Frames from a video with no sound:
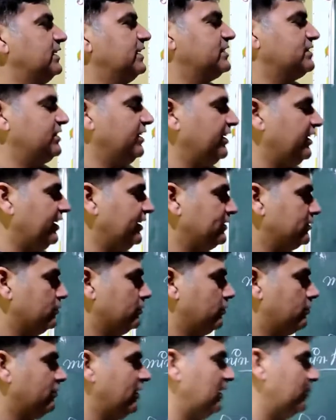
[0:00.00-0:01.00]
6 degrees.
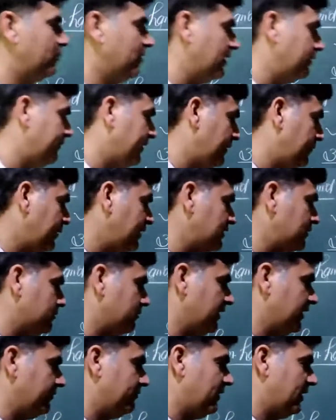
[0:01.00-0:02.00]
So 12.5 means
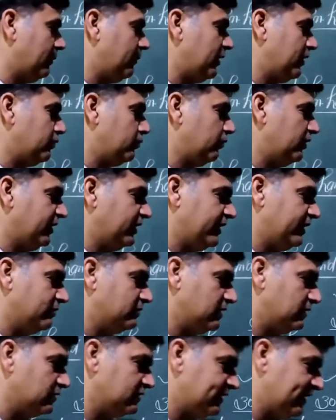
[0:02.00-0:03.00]
25 by 2. It gives
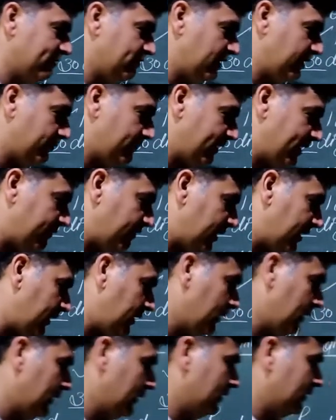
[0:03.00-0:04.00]
us 75
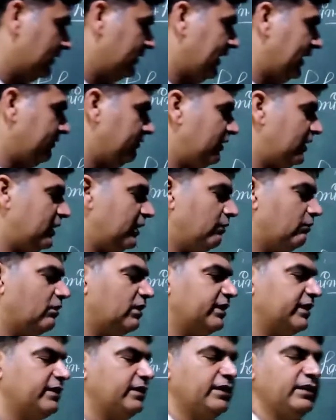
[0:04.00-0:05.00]
degrees. Then we
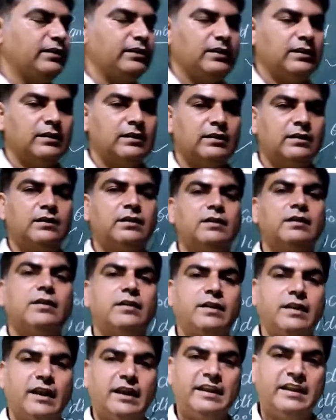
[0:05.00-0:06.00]
convert it in
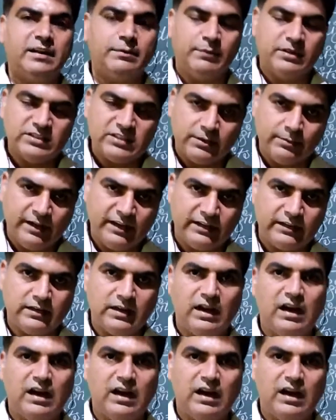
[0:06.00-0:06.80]
radian measurement